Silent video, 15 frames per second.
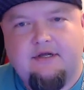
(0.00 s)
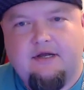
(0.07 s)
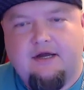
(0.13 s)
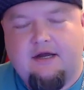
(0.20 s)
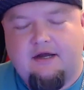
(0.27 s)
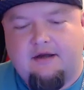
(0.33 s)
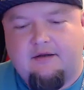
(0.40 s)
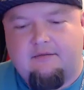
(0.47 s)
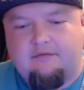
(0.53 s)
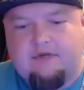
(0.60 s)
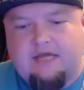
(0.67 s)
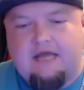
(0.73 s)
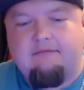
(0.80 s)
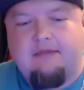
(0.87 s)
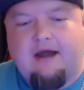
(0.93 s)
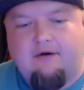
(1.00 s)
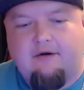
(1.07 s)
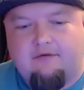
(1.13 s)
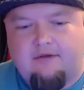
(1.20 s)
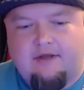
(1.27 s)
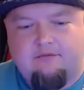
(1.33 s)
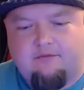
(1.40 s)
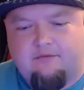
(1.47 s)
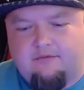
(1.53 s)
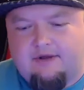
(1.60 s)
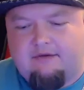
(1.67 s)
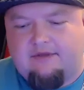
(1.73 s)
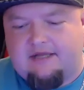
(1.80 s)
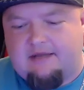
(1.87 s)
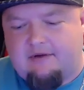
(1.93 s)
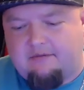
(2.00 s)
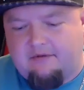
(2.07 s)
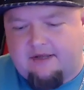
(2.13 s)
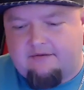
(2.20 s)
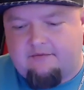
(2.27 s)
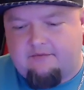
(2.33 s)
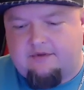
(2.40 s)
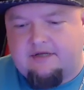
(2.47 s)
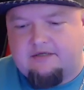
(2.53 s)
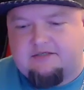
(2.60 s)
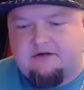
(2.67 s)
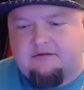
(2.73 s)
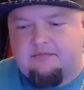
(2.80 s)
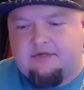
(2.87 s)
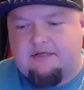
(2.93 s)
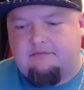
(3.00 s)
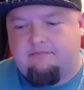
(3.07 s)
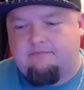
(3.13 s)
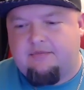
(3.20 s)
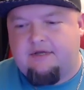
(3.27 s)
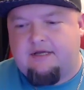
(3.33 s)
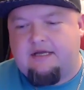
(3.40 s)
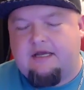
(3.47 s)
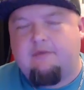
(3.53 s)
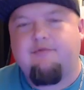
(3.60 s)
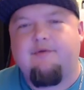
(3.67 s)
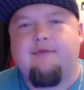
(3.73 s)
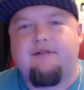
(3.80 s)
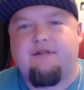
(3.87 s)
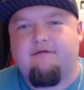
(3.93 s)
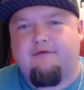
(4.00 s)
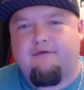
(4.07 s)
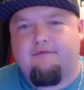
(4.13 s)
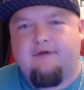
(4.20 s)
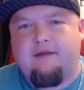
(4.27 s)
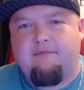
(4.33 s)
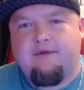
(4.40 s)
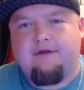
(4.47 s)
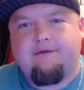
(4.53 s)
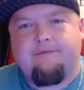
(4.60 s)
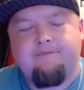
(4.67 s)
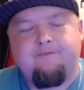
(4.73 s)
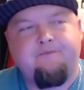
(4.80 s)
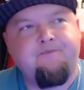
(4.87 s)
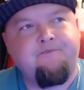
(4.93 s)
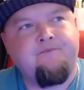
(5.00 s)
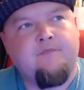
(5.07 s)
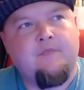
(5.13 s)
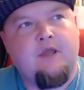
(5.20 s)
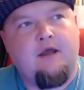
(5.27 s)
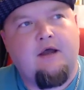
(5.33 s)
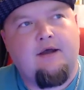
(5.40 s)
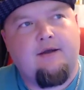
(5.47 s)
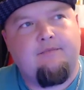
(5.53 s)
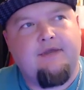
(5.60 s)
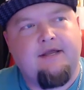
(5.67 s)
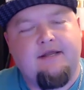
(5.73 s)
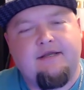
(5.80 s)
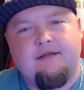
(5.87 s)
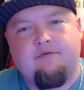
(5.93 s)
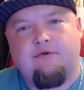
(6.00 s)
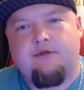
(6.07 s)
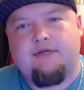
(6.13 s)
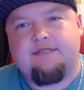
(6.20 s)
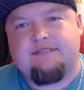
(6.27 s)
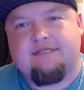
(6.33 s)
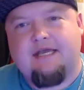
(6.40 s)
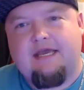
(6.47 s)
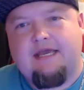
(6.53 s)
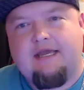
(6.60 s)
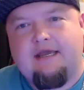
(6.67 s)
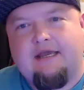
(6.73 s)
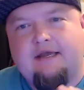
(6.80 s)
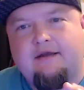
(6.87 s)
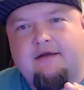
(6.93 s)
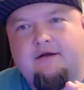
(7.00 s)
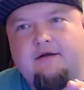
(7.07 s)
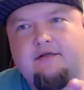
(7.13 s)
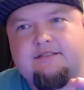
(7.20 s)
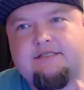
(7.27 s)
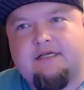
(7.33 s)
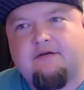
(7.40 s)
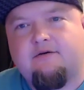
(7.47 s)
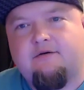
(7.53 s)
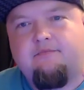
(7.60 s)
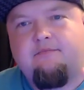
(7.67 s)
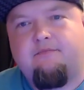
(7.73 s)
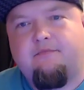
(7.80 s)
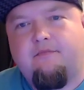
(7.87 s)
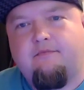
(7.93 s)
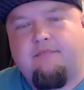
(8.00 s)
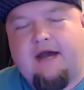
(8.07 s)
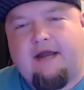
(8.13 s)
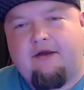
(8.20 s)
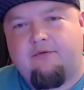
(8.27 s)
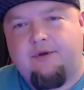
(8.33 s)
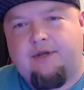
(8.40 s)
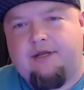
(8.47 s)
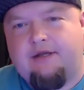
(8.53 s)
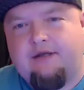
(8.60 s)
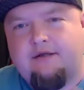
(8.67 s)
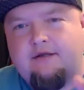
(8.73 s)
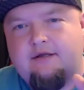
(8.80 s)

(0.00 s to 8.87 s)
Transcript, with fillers: um, came out, like not when they came out, when they when they started be, being implemented for vaping. Um, Innokin released a single battery